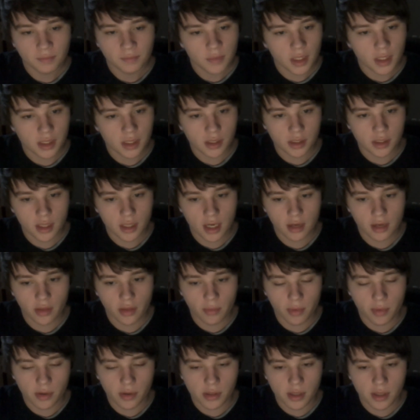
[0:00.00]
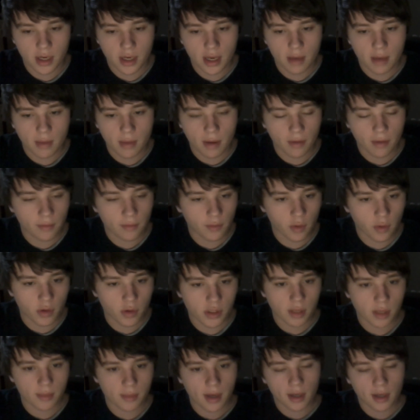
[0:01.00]
that's just kind of the person I am. Of
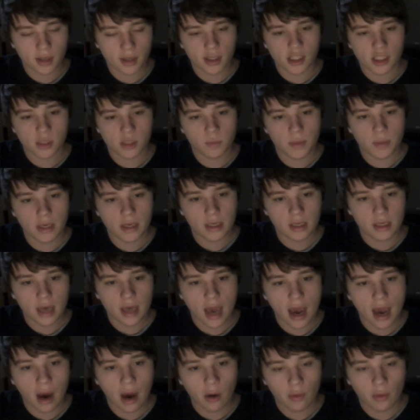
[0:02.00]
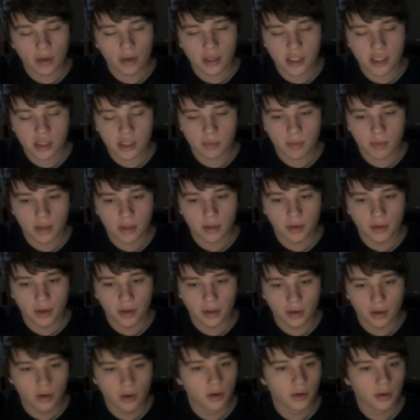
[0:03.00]
course, I'm not going to speak out and just be
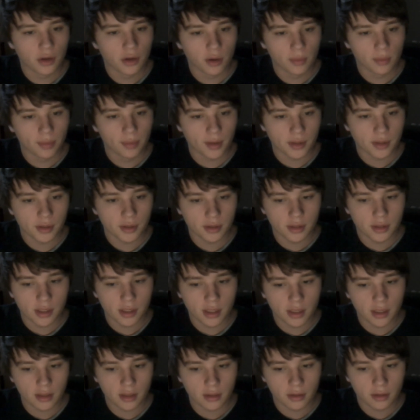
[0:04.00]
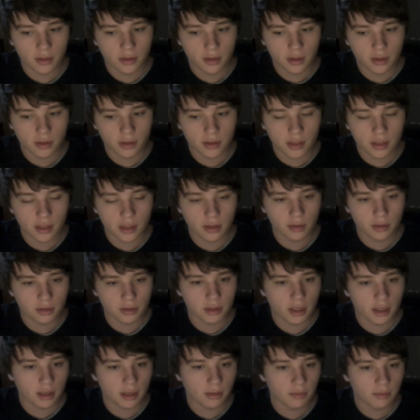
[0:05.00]
like, oh, you don't brush your teeth, oh, your teeth
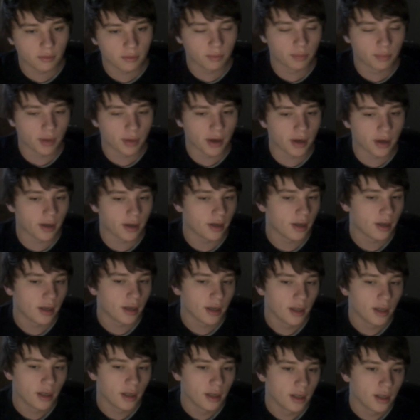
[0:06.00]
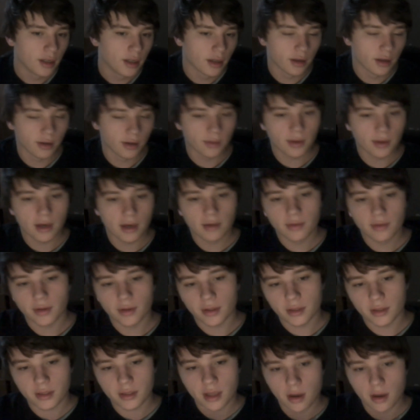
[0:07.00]
looks like butter, or
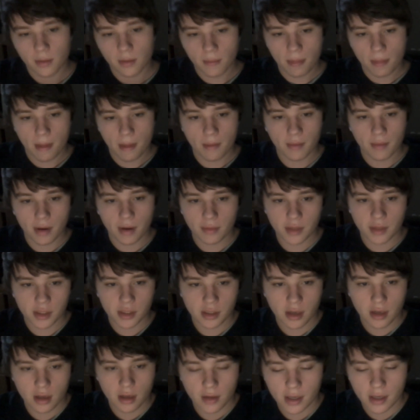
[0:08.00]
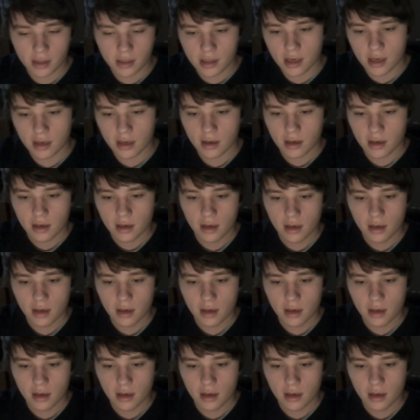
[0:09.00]
whatever. So, I'm just not like that.